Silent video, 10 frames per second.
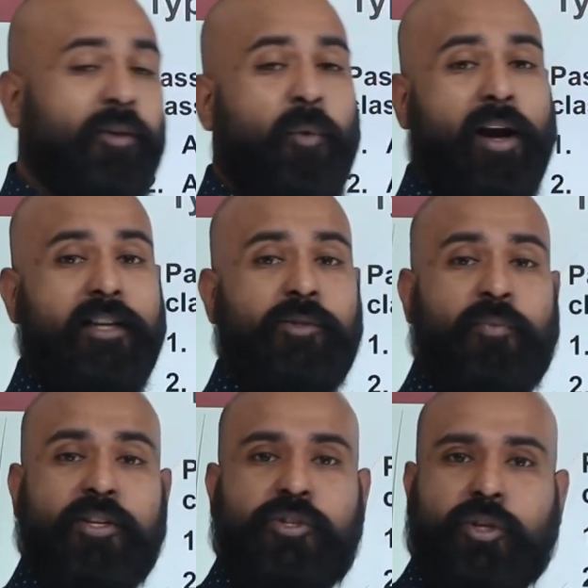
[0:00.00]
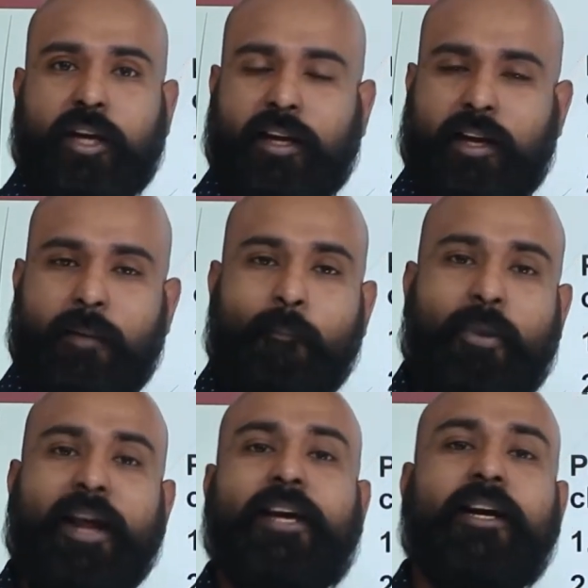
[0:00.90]
the ones which
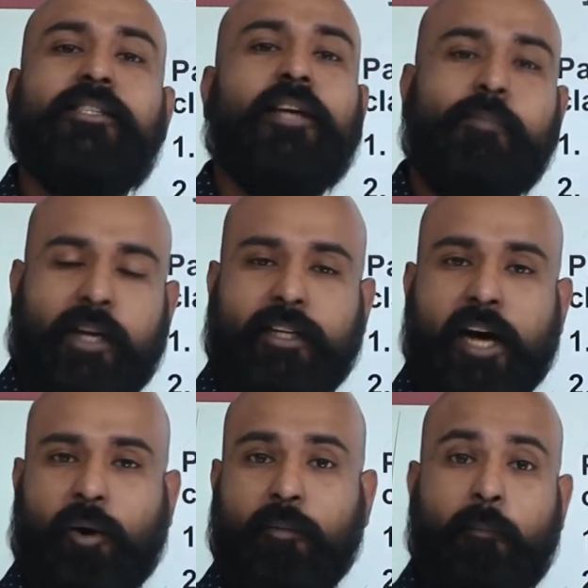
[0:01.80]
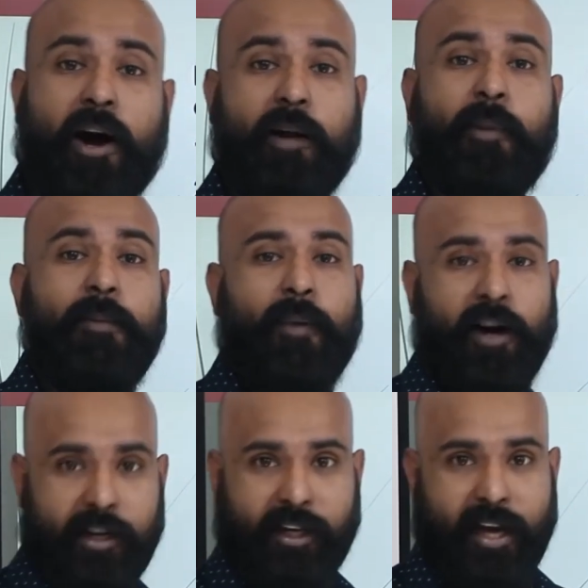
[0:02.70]
break a subject down part by
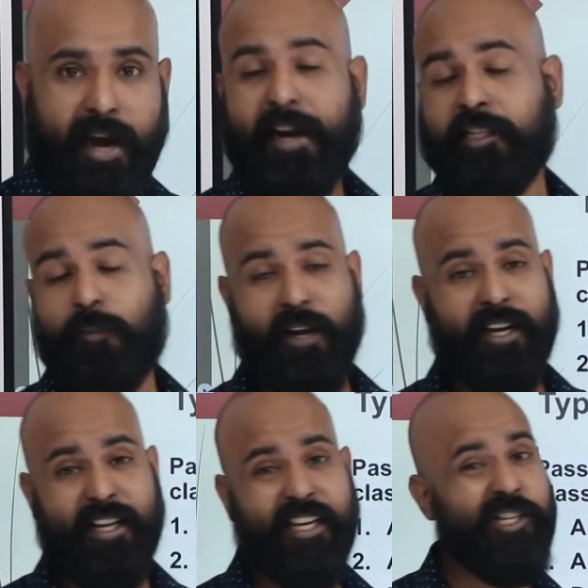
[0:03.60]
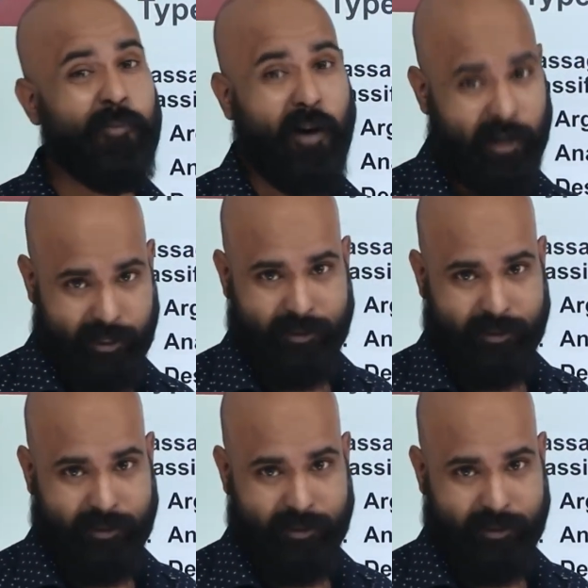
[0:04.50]
part and explain each part.